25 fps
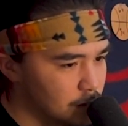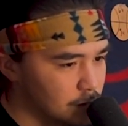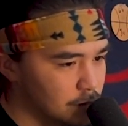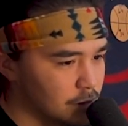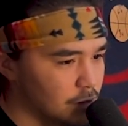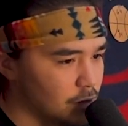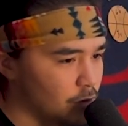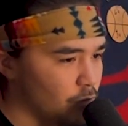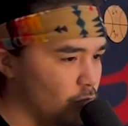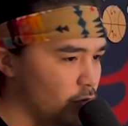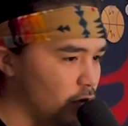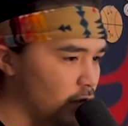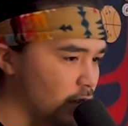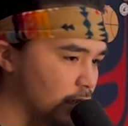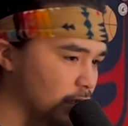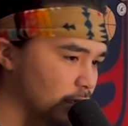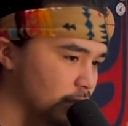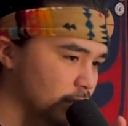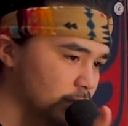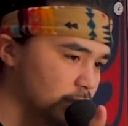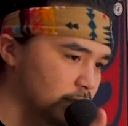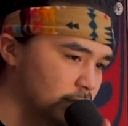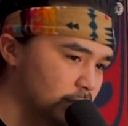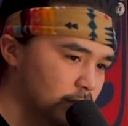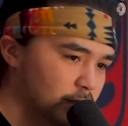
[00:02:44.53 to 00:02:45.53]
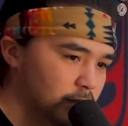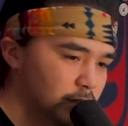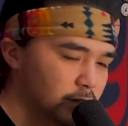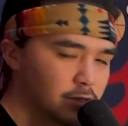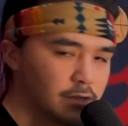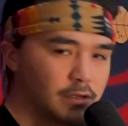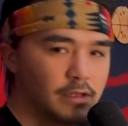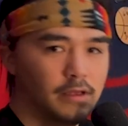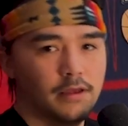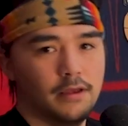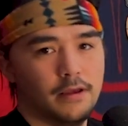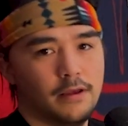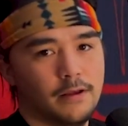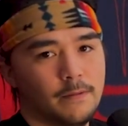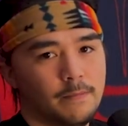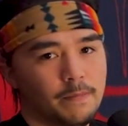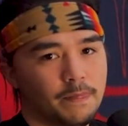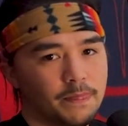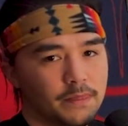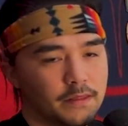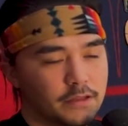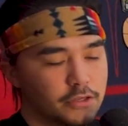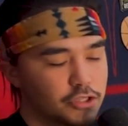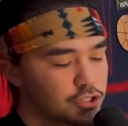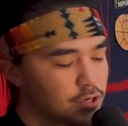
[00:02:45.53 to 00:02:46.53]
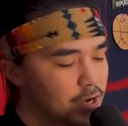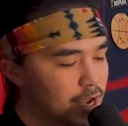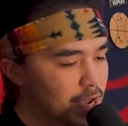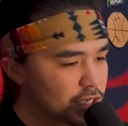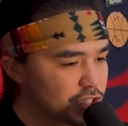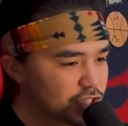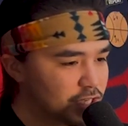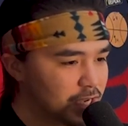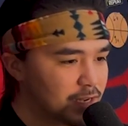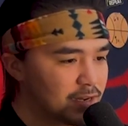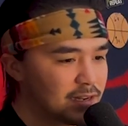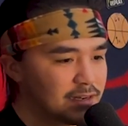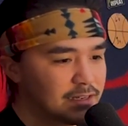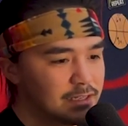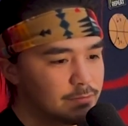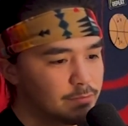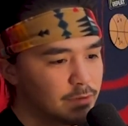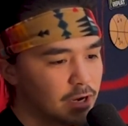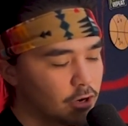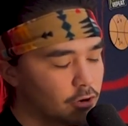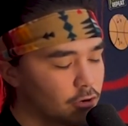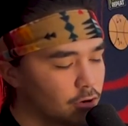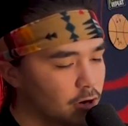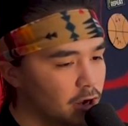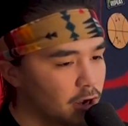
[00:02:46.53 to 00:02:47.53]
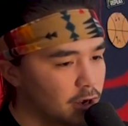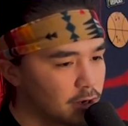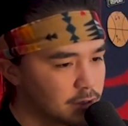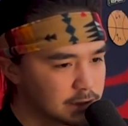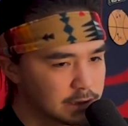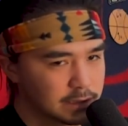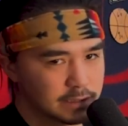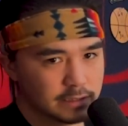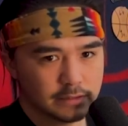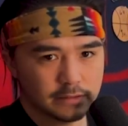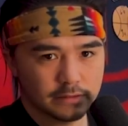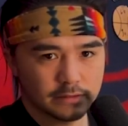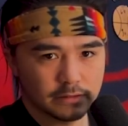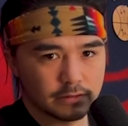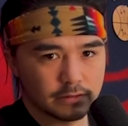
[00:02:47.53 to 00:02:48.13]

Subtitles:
You know, I'm walking to the trash can. I need my Crocs.